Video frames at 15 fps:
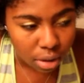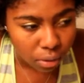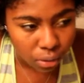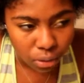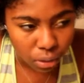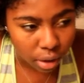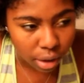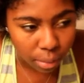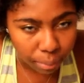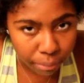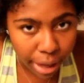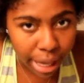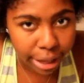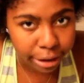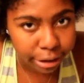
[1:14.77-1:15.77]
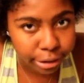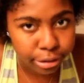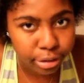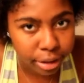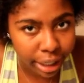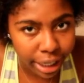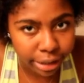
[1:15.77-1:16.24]
So like a mild
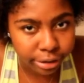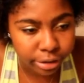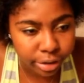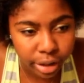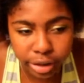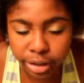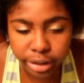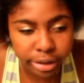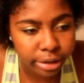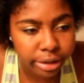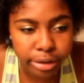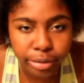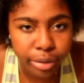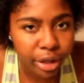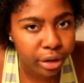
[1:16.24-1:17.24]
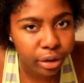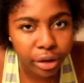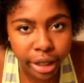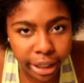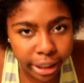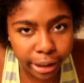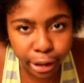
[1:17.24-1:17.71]
relaxer, nothing that's gonna make your
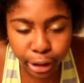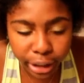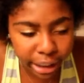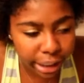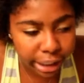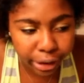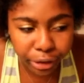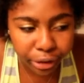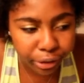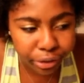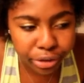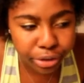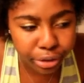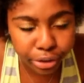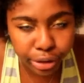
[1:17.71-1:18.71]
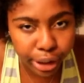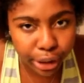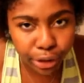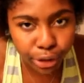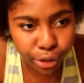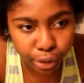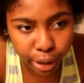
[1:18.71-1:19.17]
hair look like just like
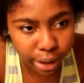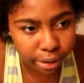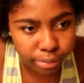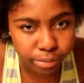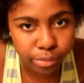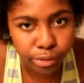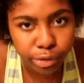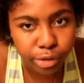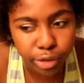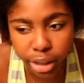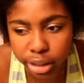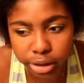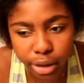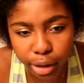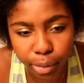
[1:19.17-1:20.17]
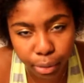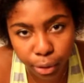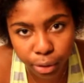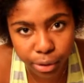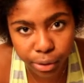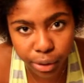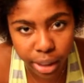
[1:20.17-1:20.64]
straight as like a
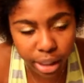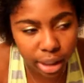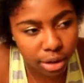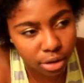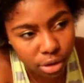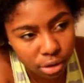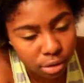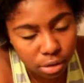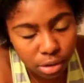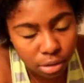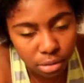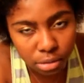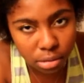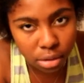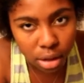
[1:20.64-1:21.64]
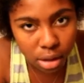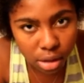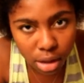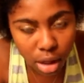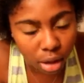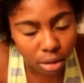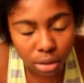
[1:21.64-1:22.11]
board, okay? Like just you didn't
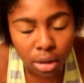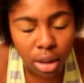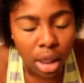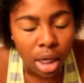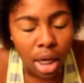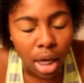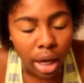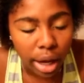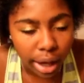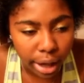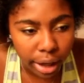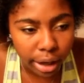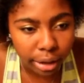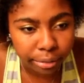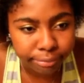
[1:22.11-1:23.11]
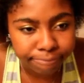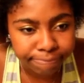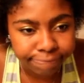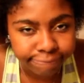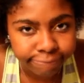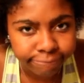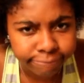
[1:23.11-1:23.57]
know.
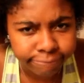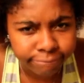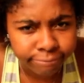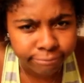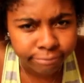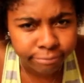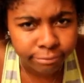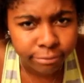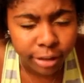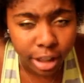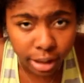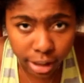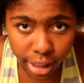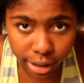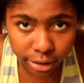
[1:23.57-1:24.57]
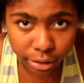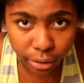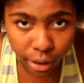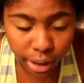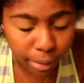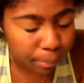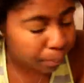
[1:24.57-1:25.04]
And yes,
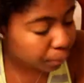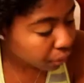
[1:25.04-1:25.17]
okay?